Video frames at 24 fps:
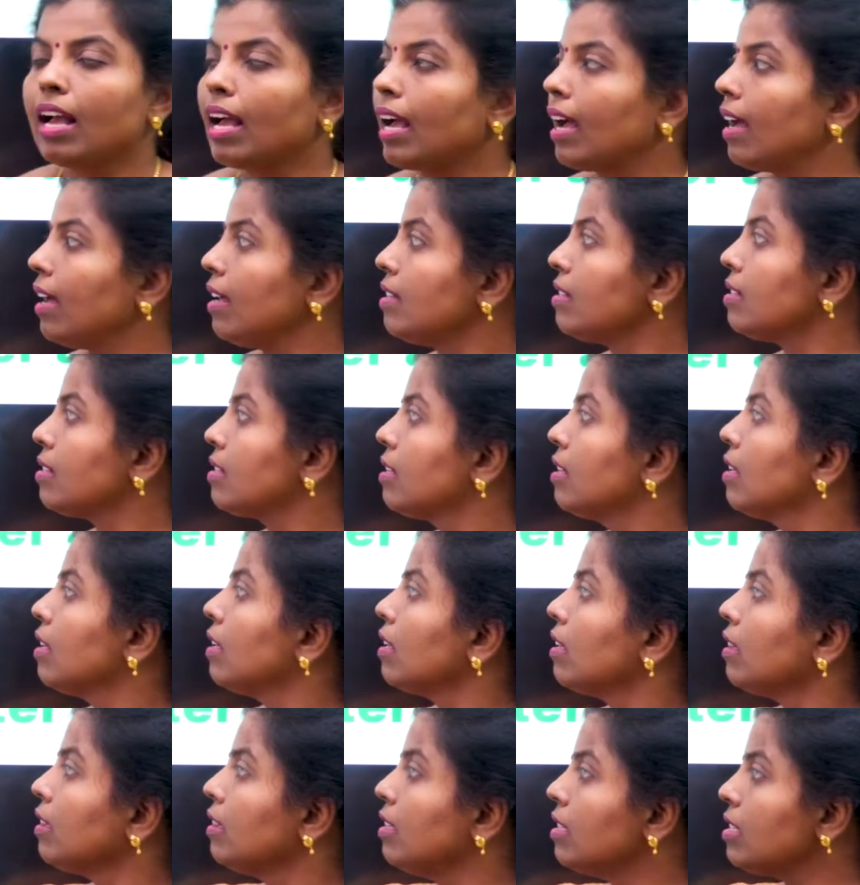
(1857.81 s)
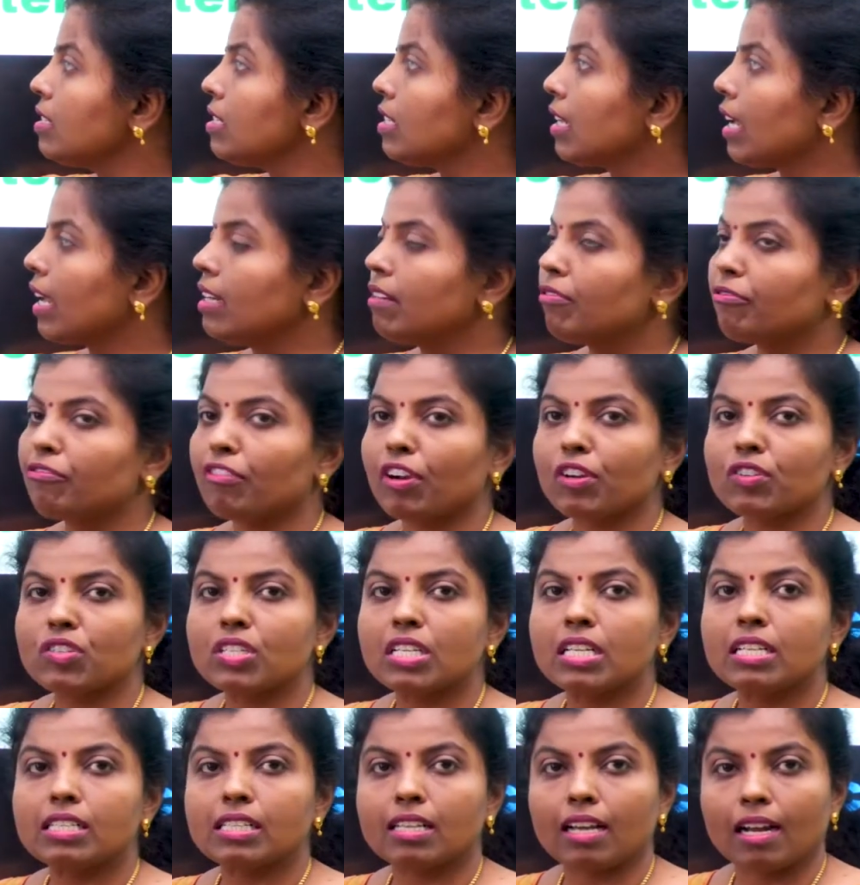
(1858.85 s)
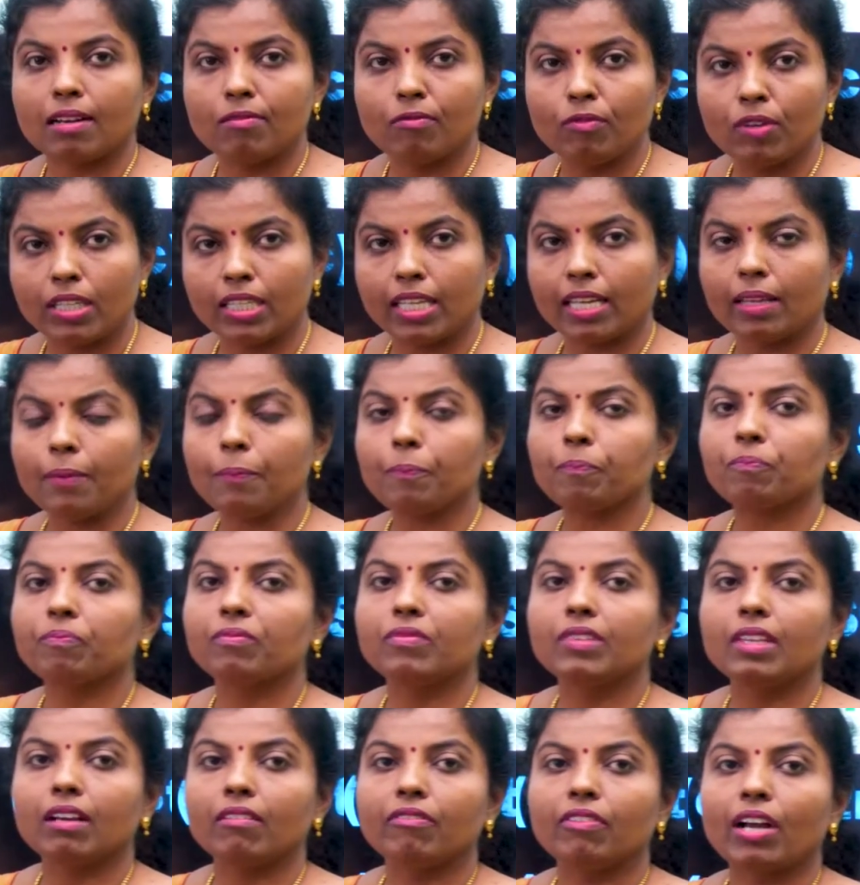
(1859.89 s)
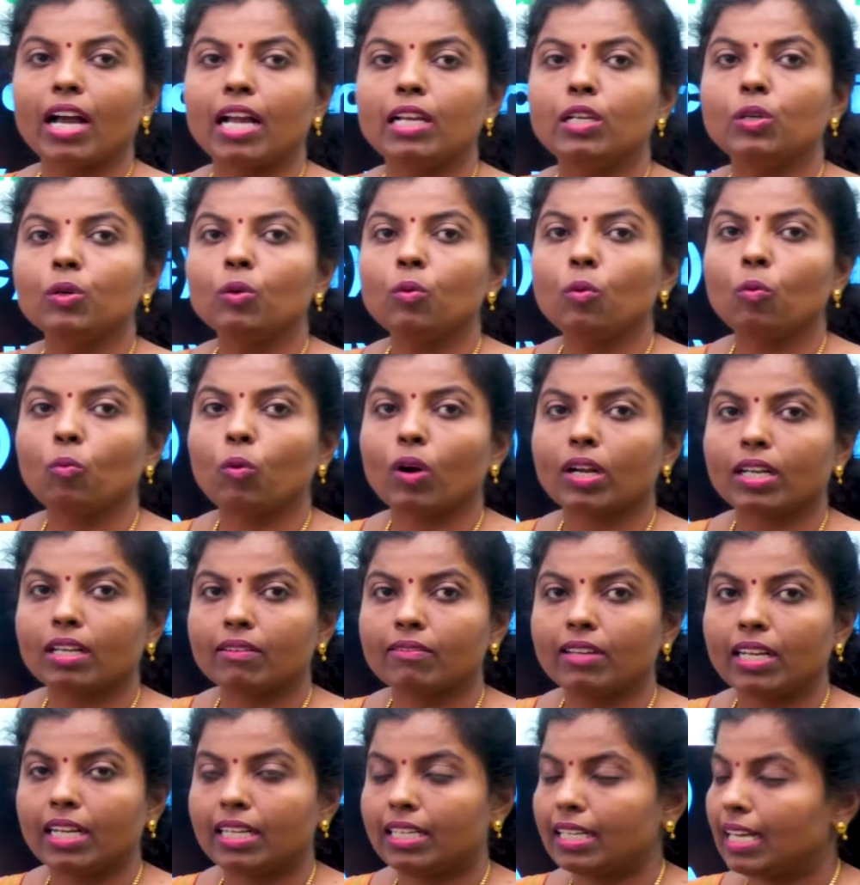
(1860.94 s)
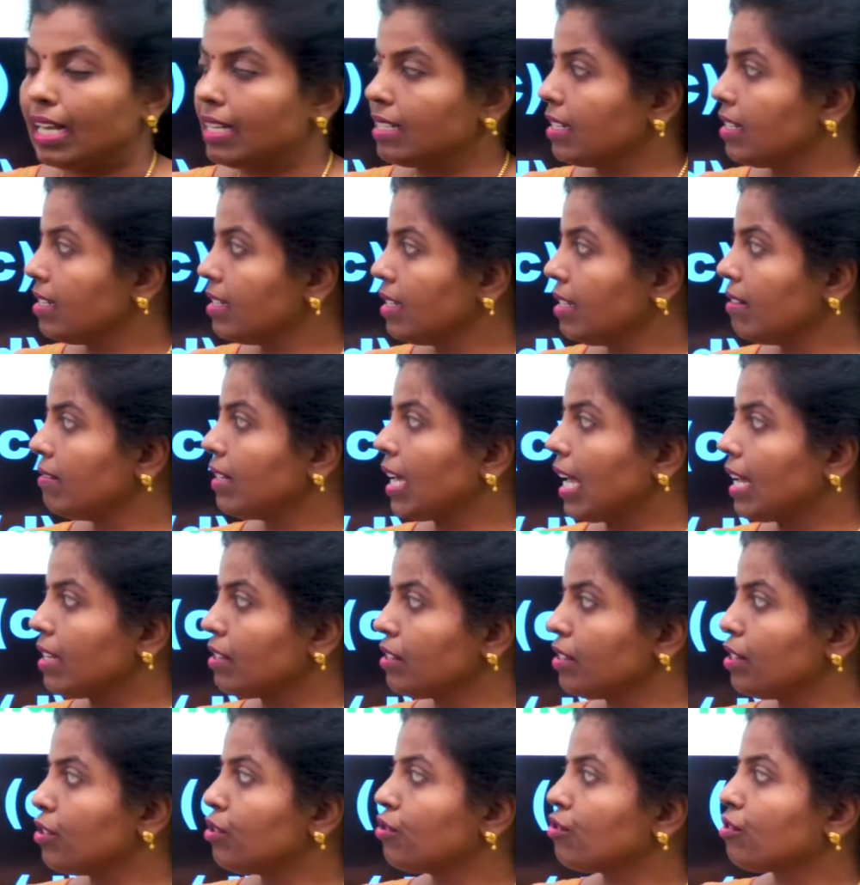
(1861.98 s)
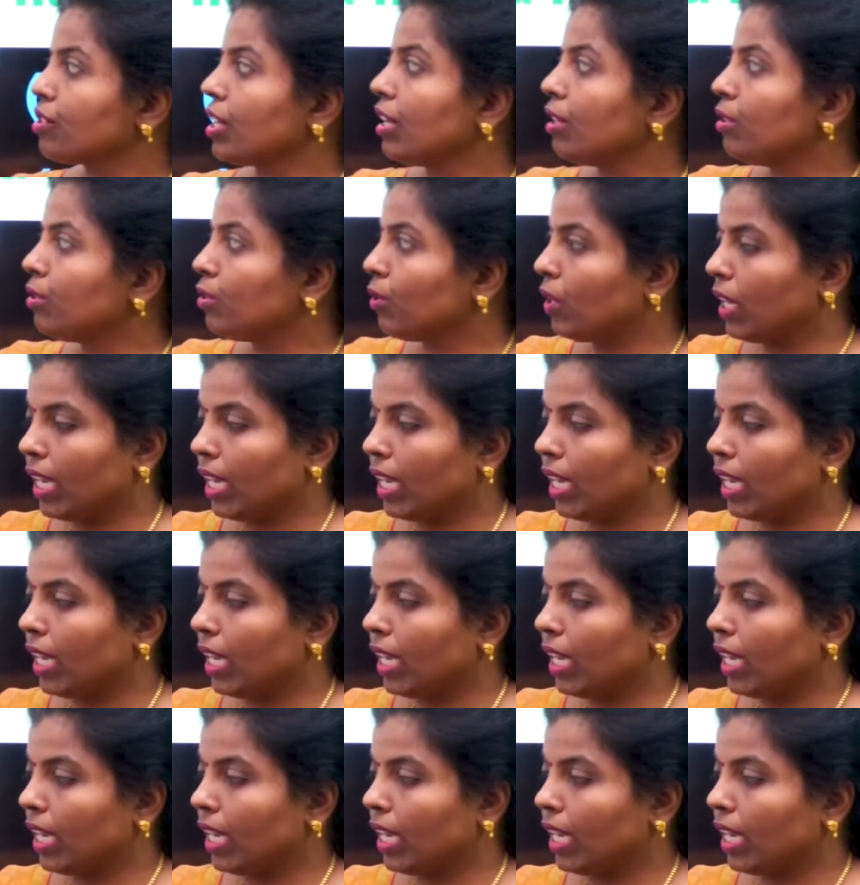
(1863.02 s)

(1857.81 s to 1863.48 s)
As this int function is converting the value whatever it has received as a string to